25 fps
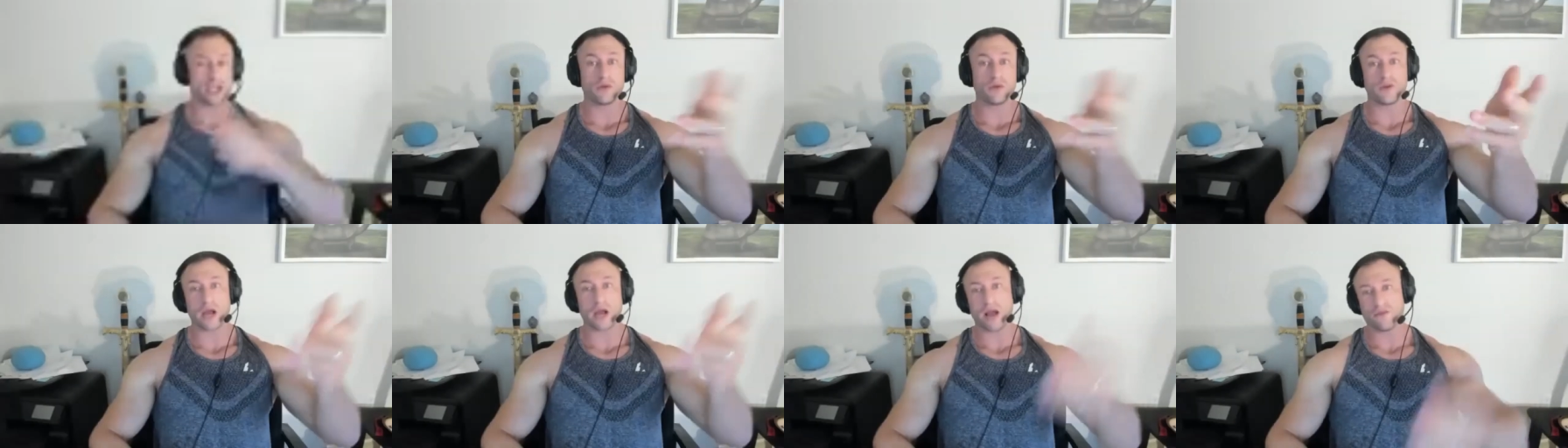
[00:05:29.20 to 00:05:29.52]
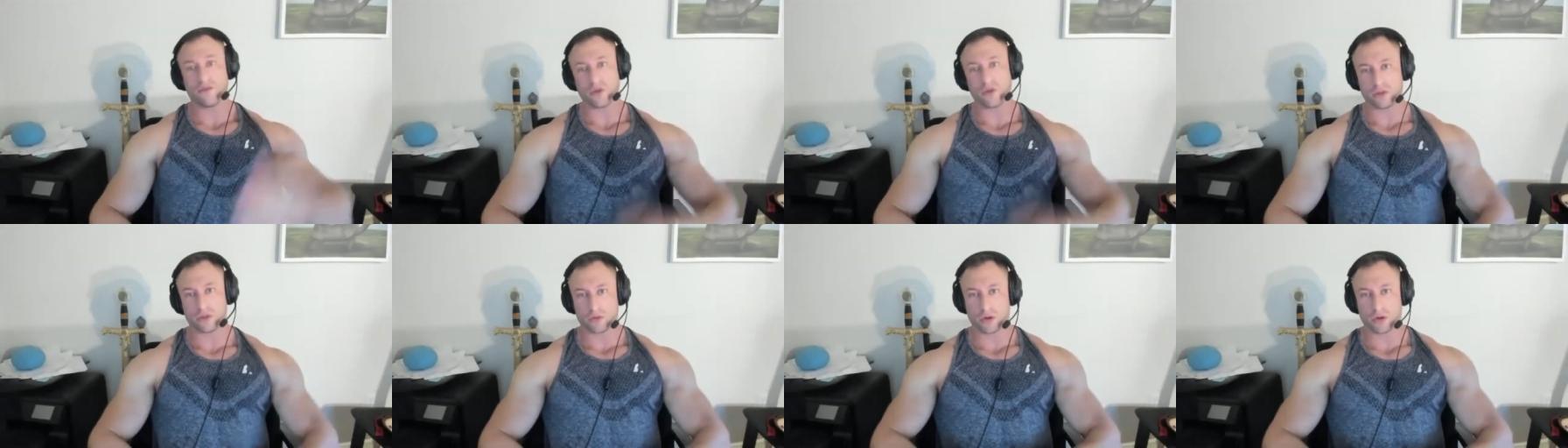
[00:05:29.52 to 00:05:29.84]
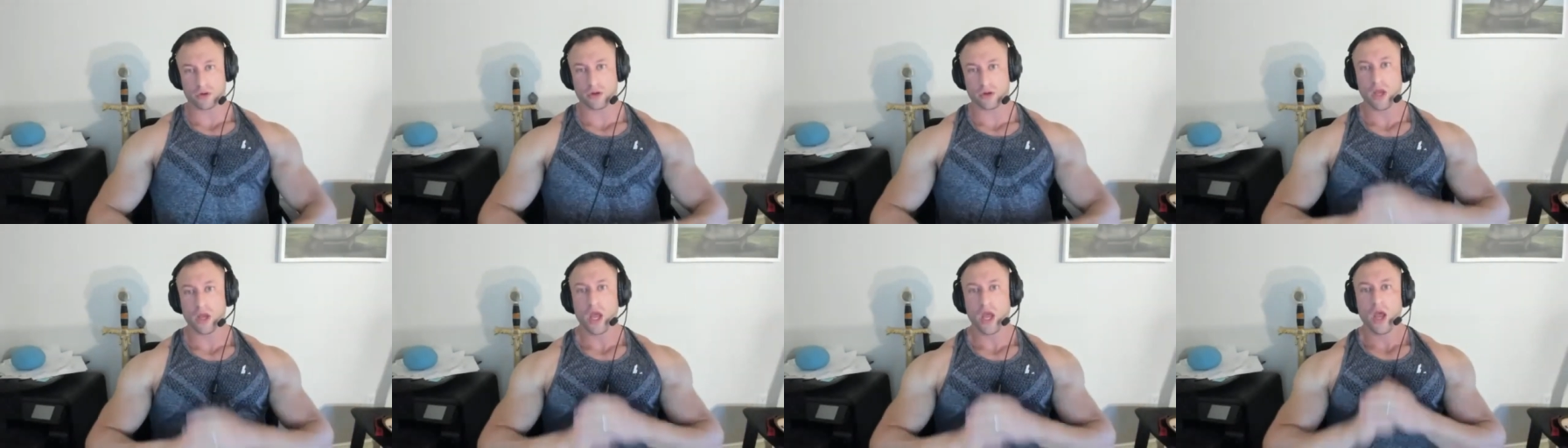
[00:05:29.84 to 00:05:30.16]
over halfway
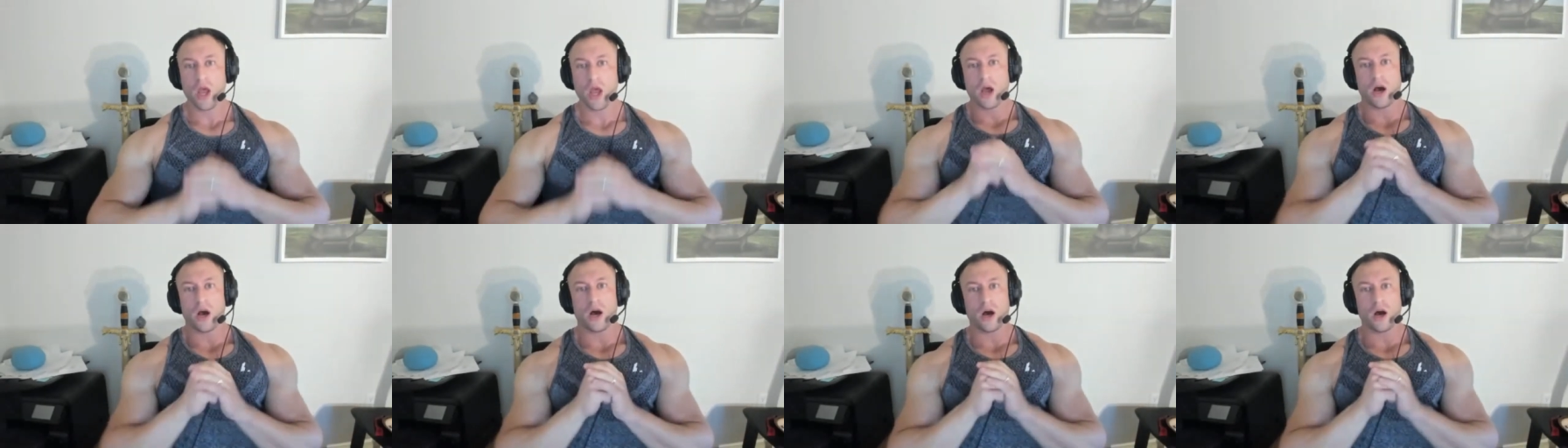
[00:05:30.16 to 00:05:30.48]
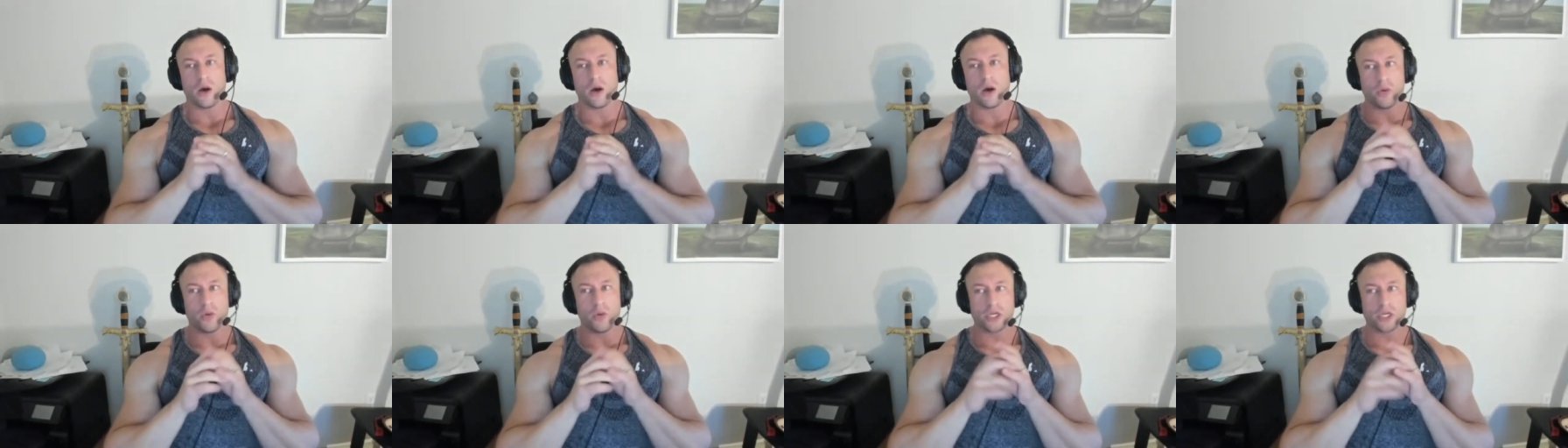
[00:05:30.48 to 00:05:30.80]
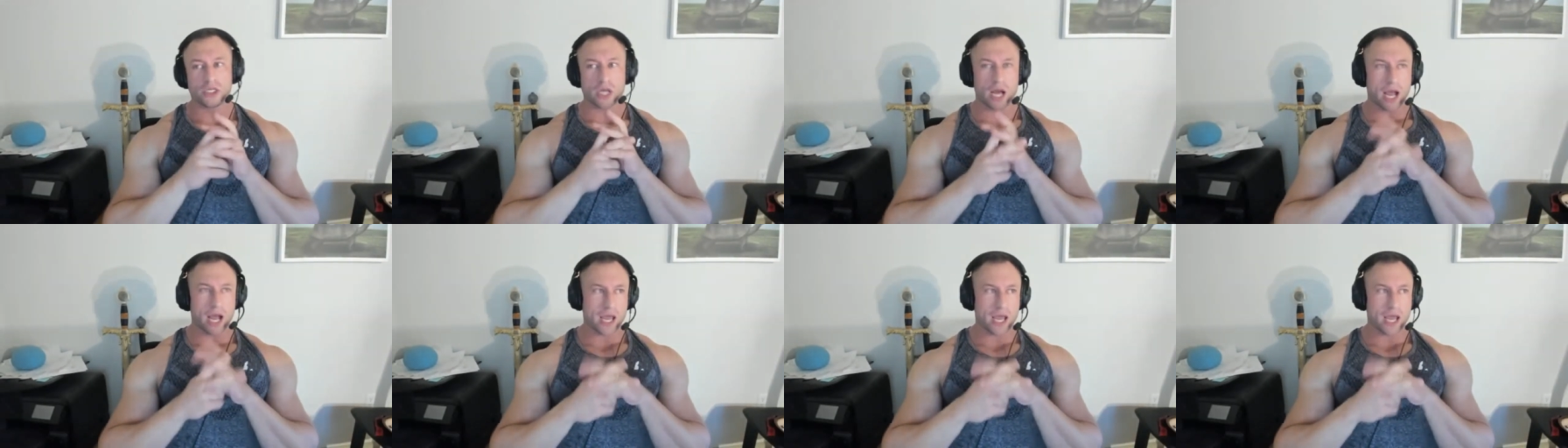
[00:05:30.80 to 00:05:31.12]
through uh,
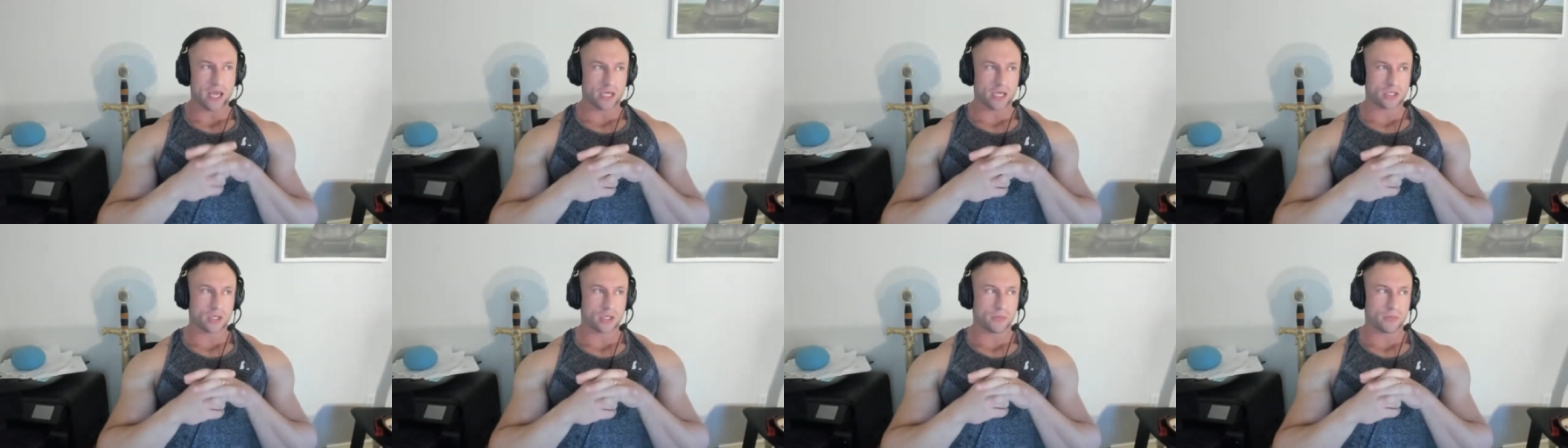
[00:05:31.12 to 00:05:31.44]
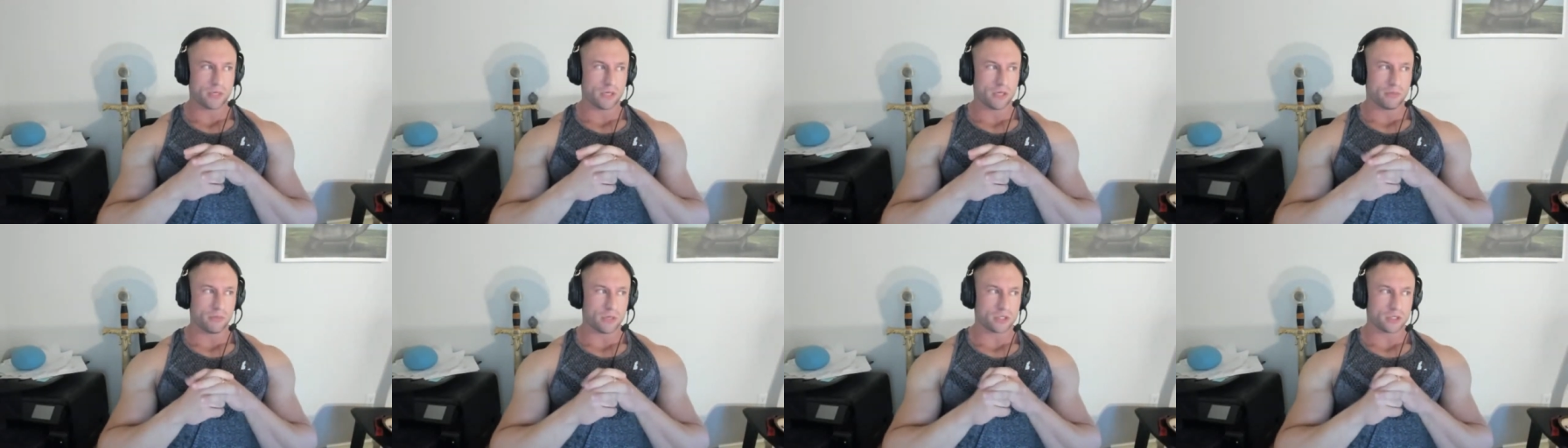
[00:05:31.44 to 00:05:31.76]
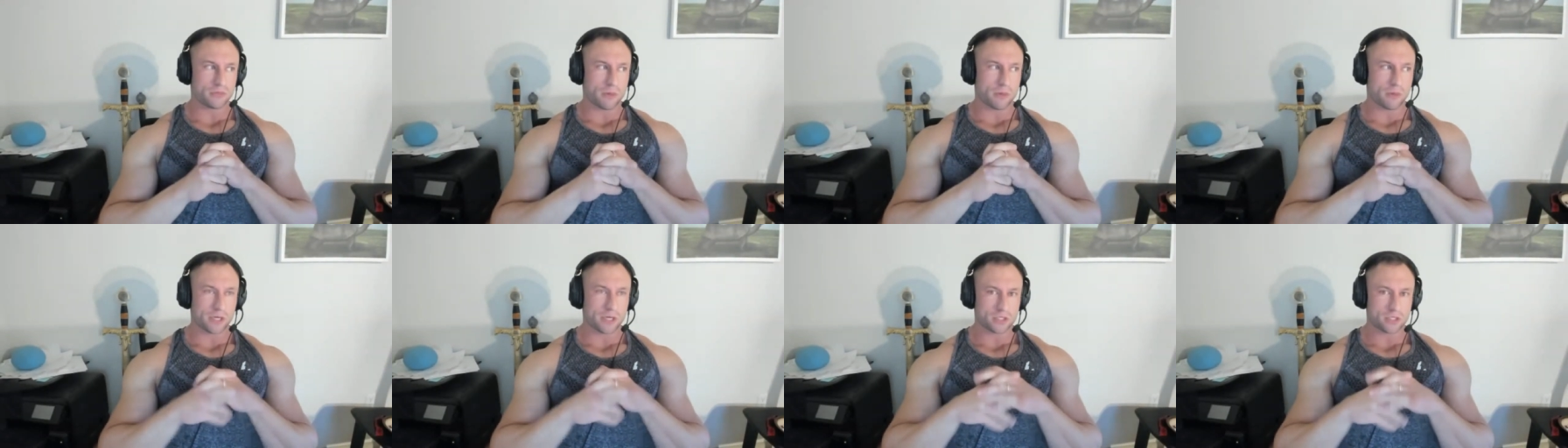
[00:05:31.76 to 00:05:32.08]
which i attribute most
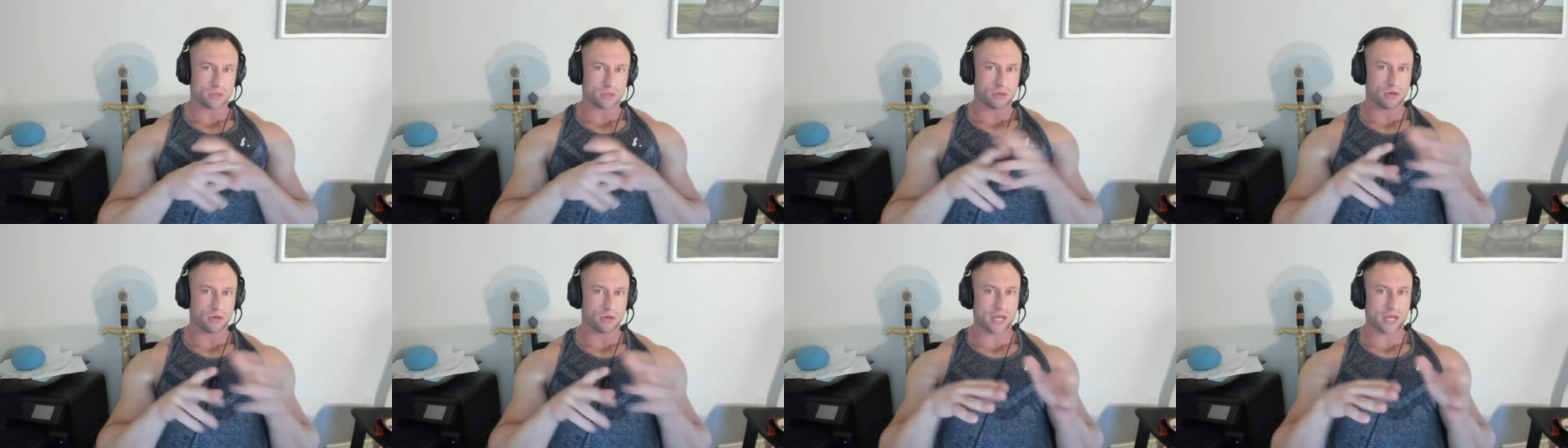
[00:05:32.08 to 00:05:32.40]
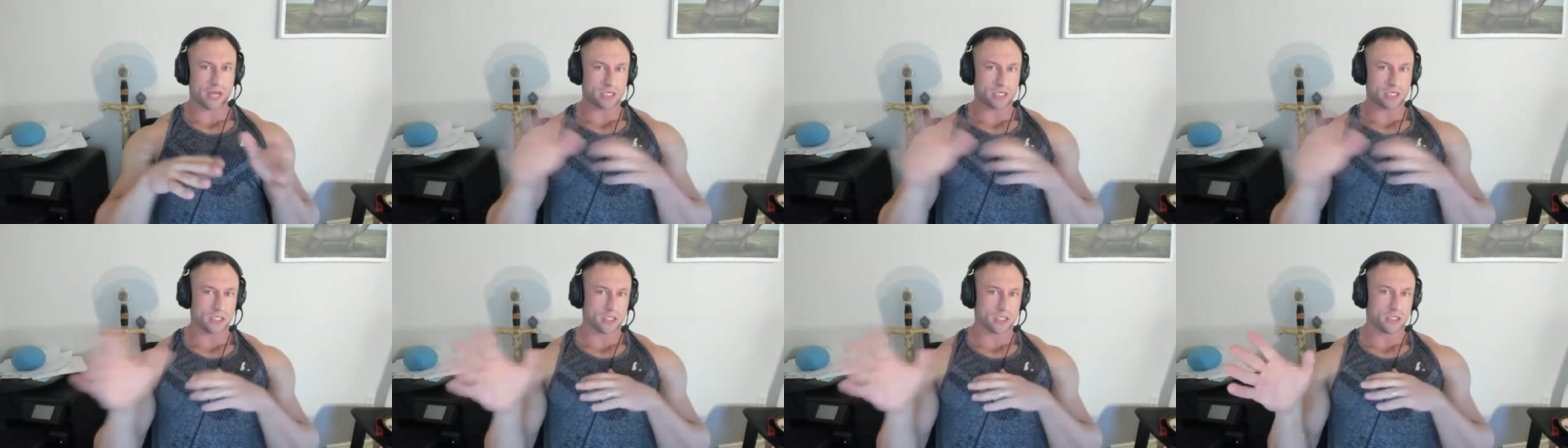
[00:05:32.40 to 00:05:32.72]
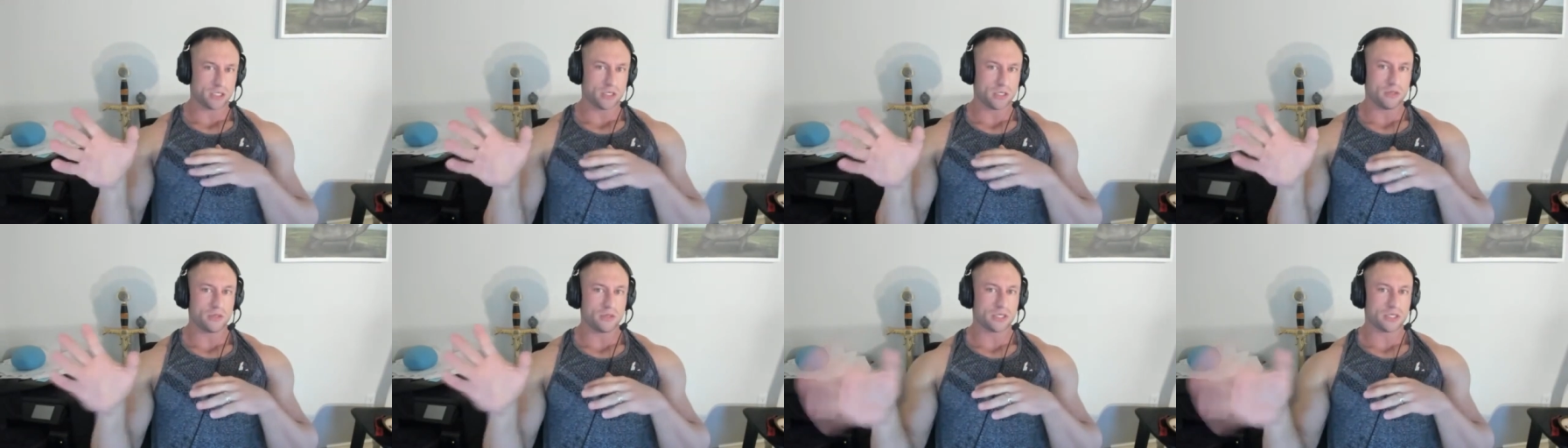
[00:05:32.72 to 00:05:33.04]
of my muscle growth actually
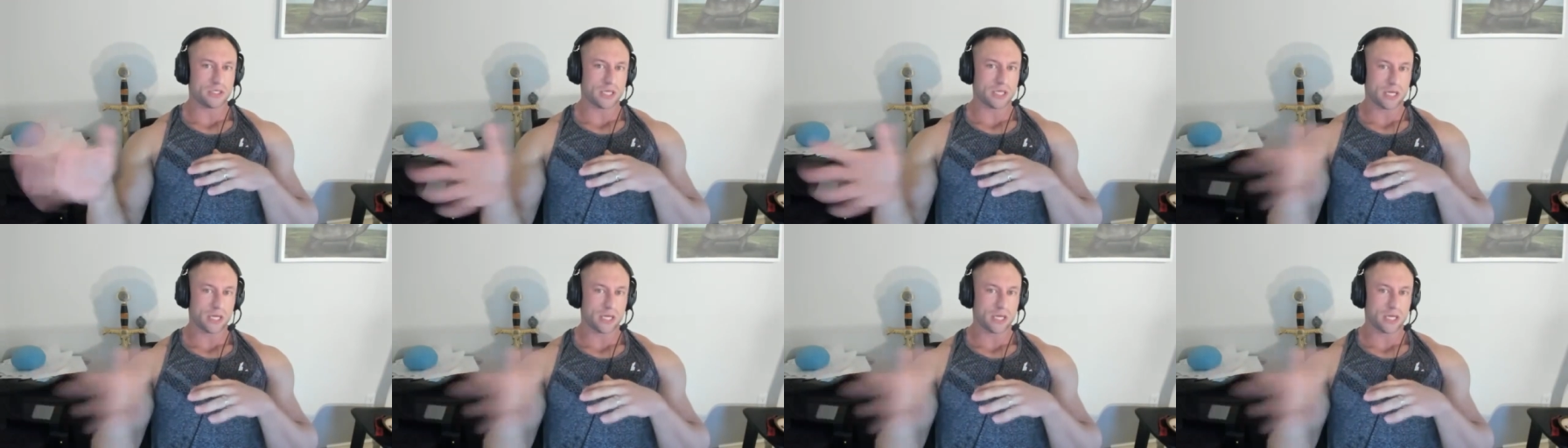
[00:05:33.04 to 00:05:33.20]
due to